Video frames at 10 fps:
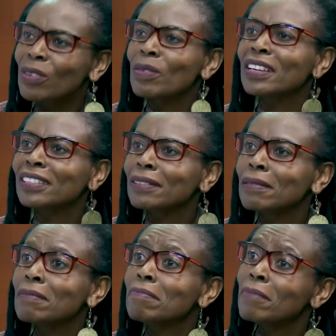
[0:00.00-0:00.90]
was
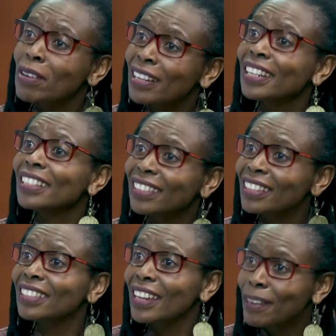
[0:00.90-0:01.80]
more or less the
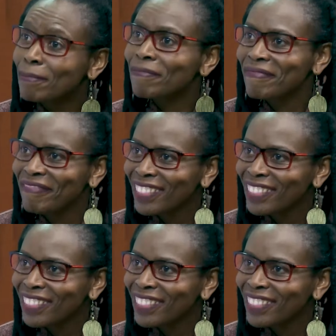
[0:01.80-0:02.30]
same.